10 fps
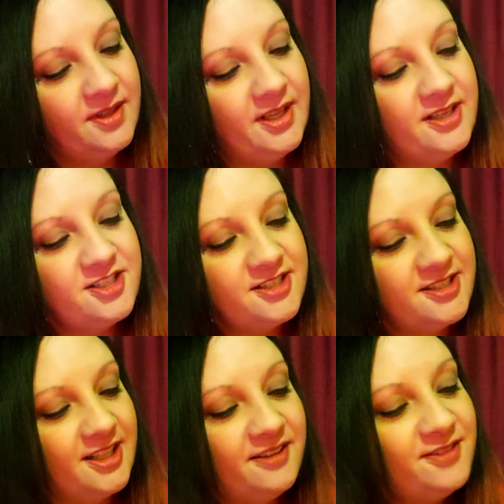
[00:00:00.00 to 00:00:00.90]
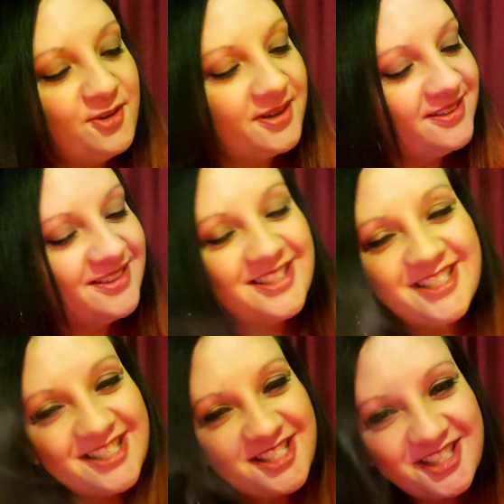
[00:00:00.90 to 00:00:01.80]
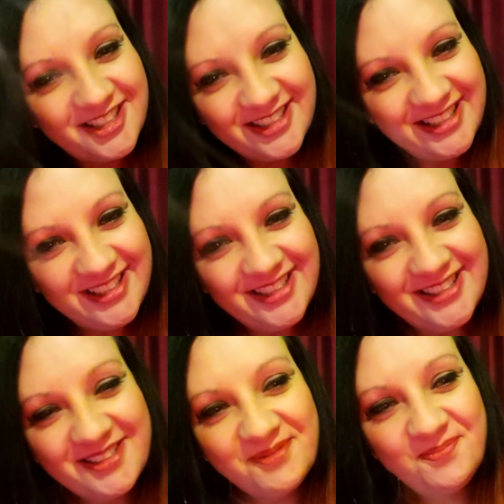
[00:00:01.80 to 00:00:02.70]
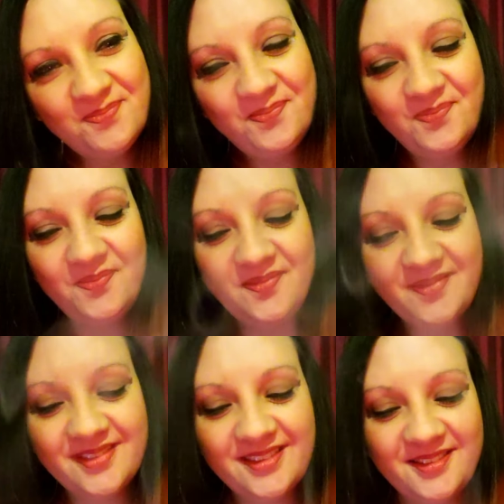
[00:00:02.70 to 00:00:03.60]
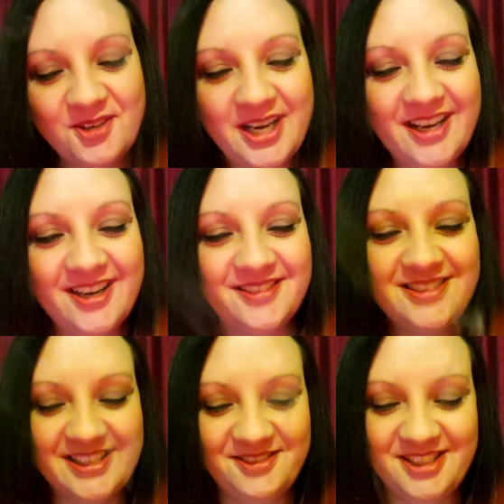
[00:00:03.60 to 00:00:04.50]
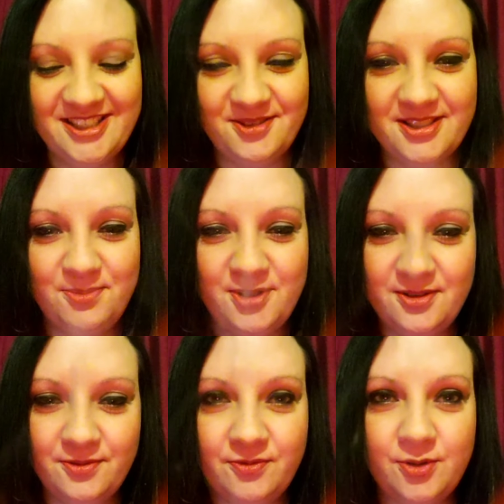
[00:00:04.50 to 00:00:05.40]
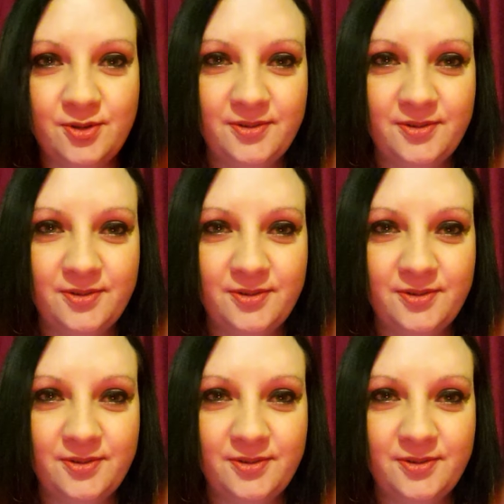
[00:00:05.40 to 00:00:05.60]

And just love you unconditionally. Wow, this energy is really beautiful.